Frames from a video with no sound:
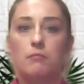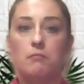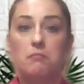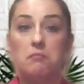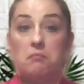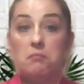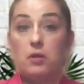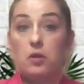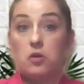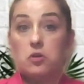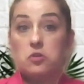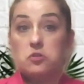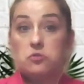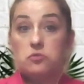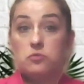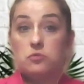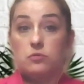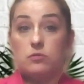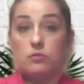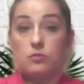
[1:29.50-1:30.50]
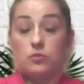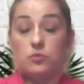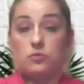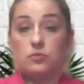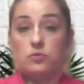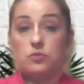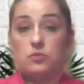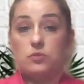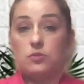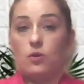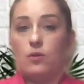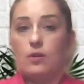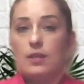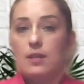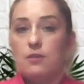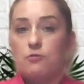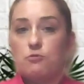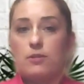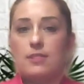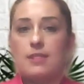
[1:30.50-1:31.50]
because you don't
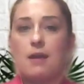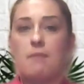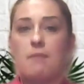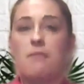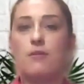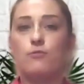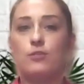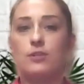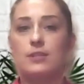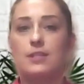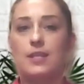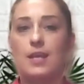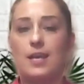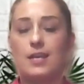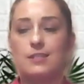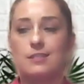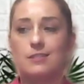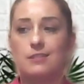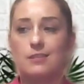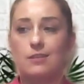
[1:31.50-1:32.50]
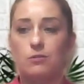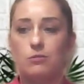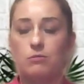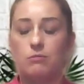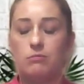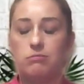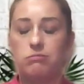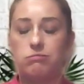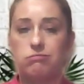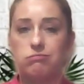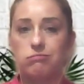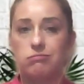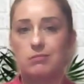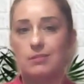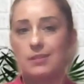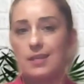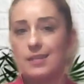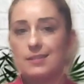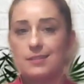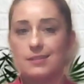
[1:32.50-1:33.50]
live with them every day. So
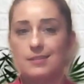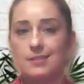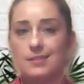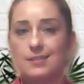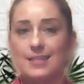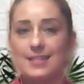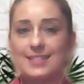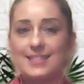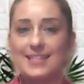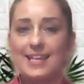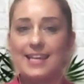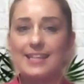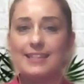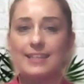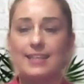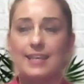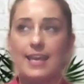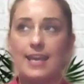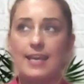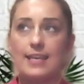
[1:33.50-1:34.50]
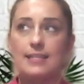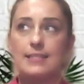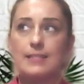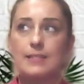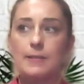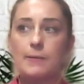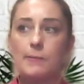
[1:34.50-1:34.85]
that's not the case.